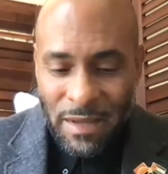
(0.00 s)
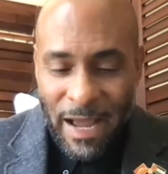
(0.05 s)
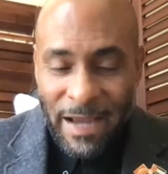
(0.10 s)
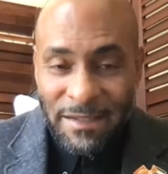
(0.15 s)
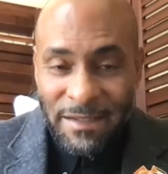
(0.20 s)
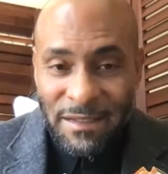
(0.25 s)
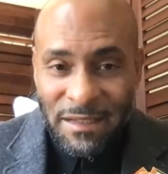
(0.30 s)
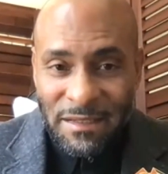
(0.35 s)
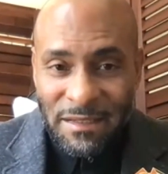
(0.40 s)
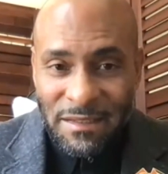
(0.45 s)

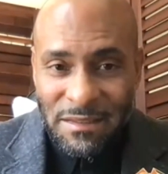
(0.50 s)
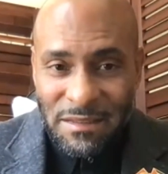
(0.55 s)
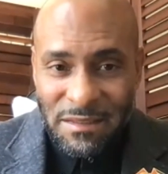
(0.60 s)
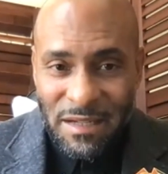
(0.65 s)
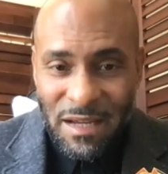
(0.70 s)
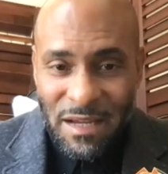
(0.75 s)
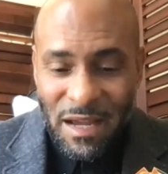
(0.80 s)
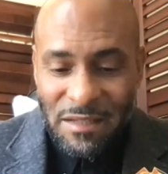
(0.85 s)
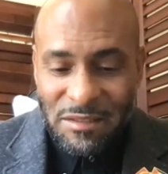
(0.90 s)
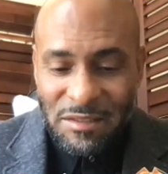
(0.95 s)
ideas,
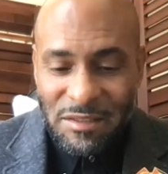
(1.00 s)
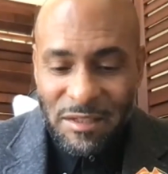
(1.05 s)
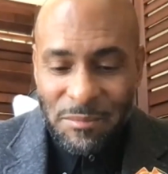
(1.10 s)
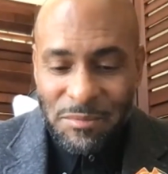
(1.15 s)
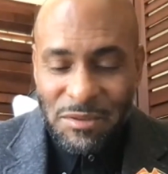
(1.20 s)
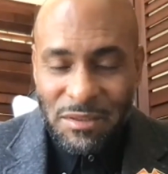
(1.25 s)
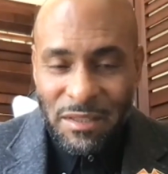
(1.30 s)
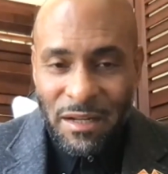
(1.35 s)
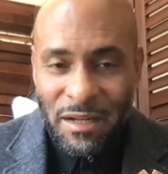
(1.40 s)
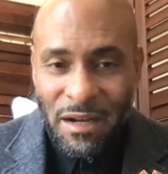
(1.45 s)

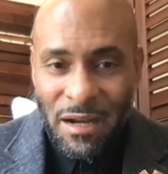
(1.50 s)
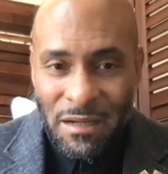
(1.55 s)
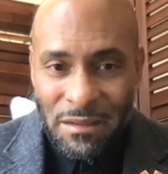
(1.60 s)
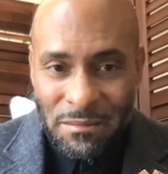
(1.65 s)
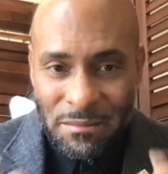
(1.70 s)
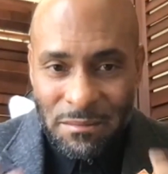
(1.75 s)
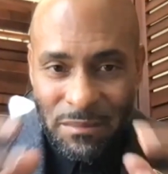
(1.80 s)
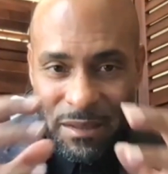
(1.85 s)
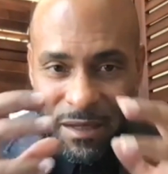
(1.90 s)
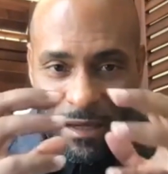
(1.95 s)
concepts that
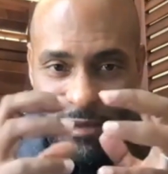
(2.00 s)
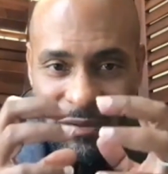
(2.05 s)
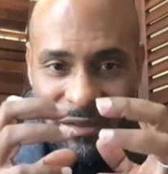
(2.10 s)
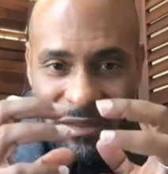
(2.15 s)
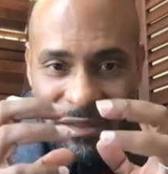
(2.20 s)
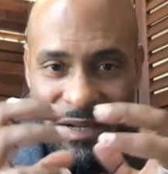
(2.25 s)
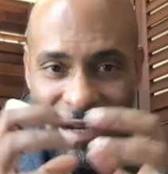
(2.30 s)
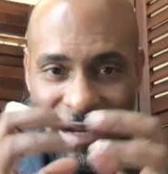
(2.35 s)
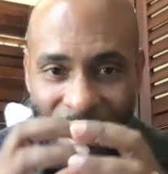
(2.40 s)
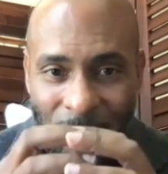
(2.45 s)
are held
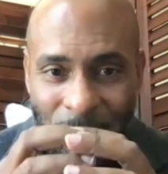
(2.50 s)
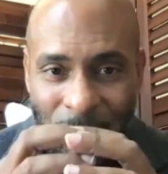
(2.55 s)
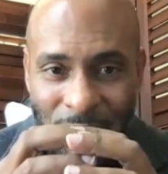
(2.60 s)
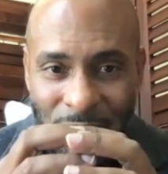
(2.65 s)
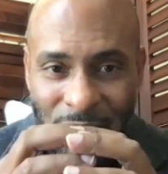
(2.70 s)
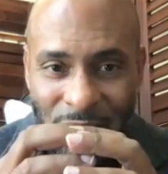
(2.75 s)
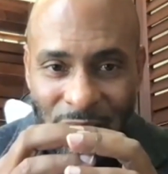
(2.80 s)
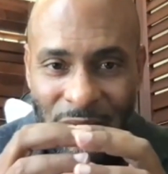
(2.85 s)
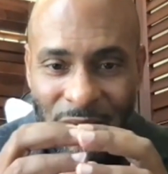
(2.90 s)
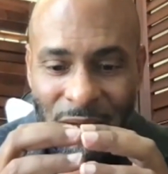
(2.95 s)
in
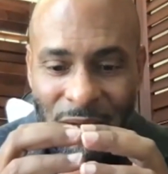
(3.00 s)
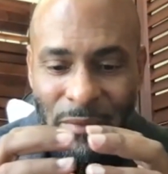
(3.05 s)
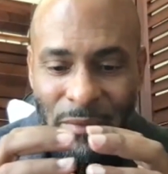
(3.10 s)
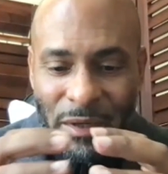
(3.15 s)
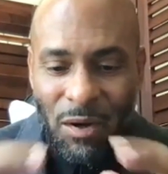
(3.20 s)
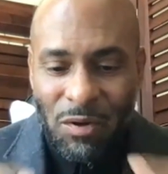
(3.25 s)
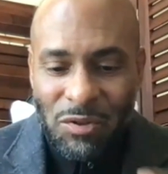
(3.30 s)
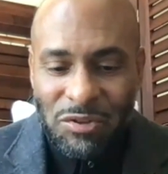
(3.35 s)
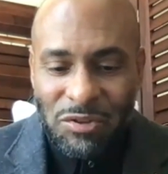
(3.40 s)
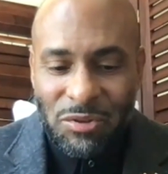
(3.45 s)
common, but
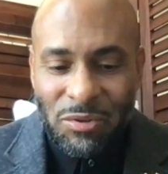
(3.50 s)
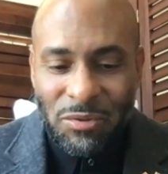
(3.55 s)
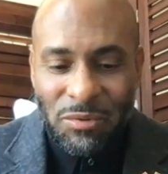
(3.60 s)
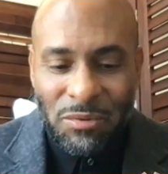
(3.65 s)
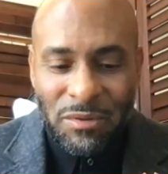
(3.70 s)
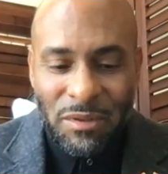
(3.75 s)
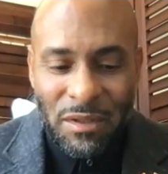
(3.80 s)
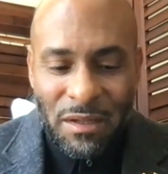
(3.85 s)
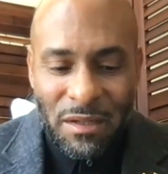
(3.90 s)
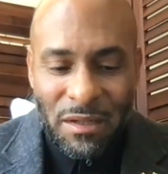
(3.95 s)

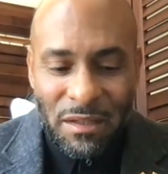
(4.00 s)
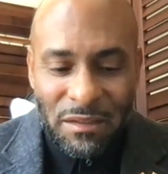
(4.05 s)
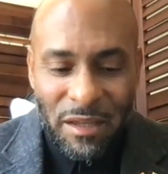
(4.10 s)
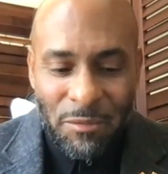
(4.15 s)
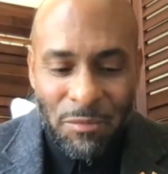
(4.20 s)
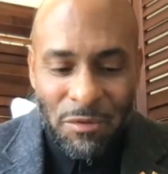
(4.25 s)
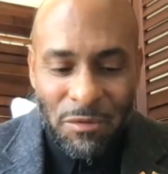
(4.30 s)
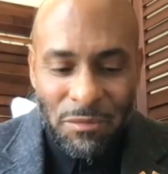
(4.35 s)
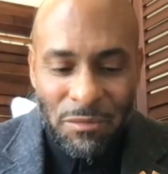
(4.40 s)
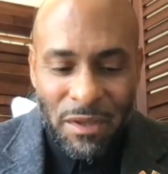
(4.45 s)
also
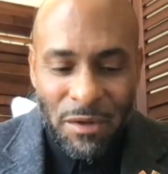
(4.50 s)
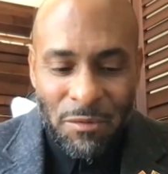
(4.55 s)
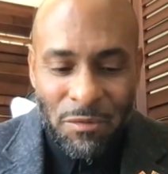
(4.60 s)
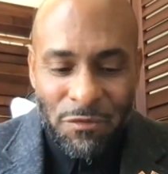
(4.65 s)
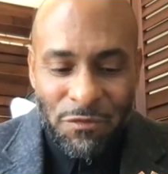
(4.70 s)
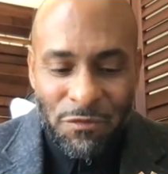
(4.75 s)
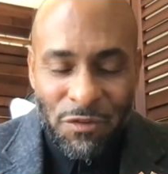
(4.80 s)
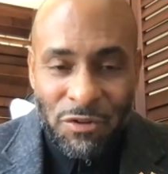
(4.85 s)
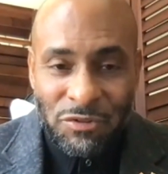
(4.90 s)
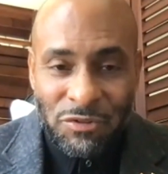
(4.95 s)
they
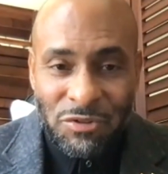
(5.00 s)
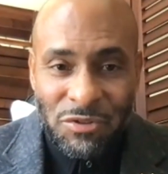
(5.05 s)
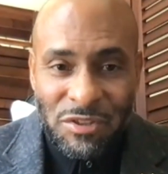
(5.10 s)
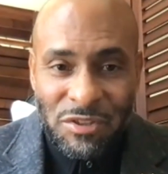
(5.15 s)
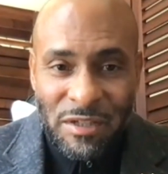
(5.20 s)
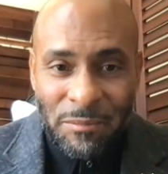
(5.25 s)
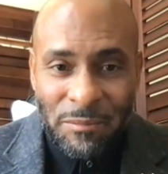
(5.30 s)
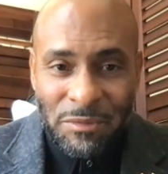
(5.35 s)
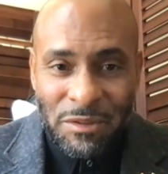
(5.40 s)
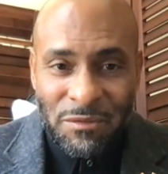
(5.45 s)
refer to
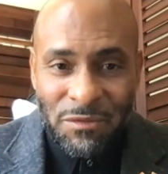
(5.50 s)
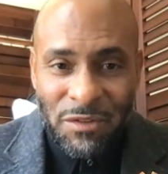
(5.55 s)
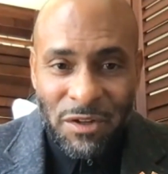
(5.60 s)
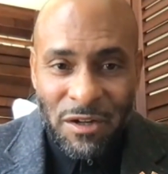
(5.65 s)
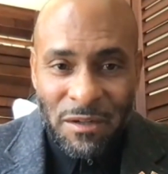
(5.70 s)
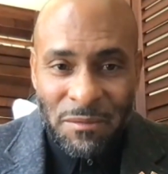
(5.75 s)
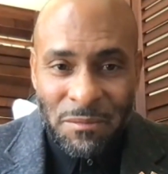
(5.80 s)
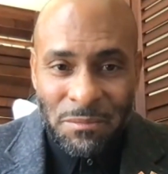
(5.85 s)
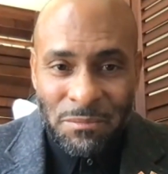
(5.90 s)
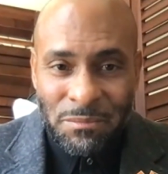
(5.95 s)
something
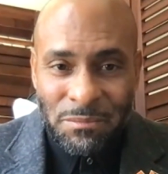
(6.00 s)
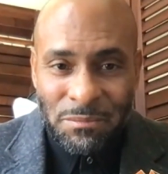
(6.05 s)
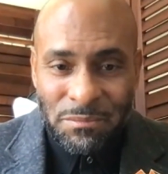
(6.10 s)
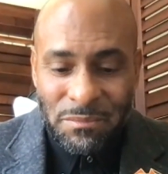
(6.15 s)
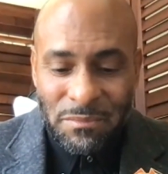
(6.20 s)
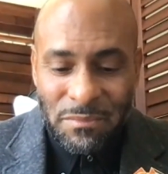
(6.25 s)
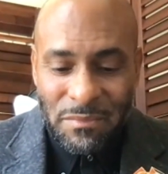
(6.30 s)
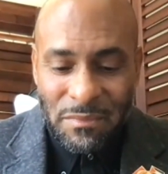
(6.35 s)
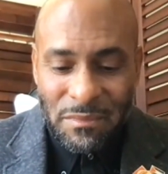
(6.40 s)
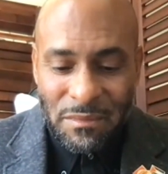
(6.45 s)
very
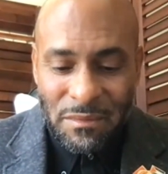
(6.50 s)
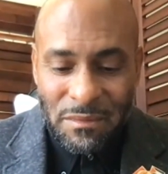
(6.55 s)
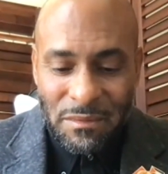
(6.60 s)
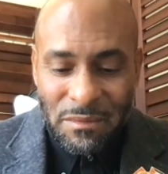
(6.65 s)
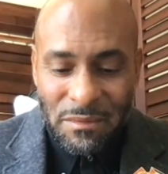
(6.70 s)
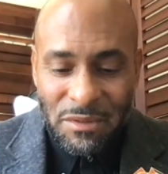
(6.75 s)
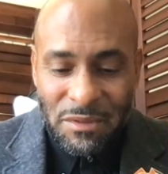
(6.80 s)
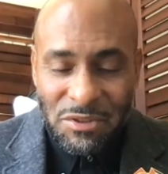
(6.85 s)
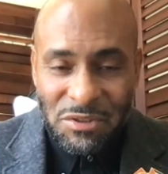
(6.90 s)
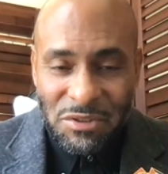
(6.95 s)

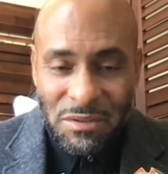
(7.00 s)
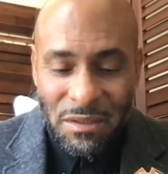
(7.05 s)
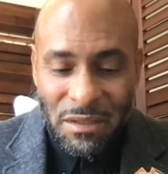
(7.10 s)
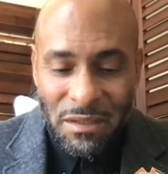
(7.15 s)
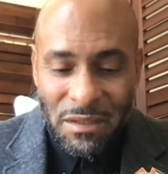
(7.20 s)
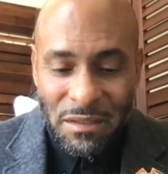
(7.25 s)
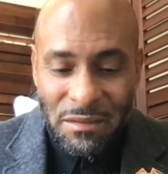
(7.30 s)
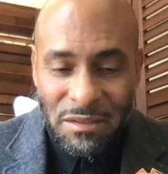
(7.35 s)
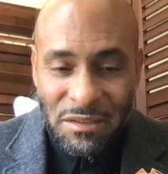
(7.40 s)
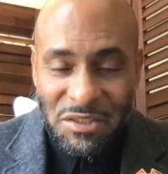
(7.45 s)

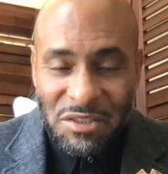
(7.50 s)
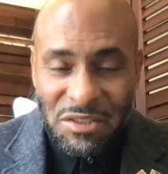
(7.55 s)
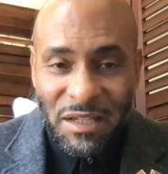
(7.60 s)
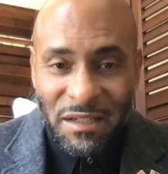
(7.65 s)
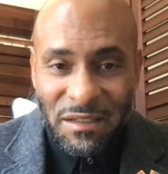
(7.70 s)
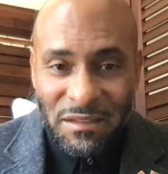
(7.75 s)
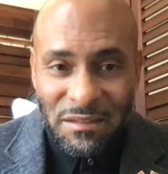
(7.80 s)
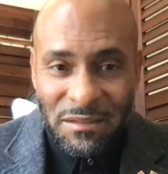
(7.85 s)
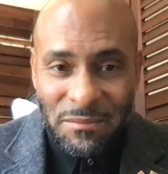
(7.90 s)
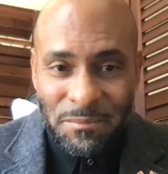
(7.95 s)

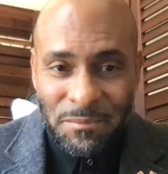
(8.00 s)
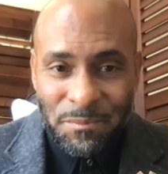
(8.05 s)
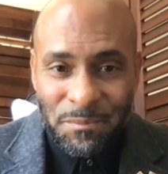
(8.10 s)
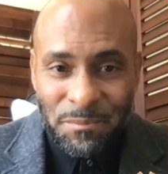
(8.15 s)
distinct.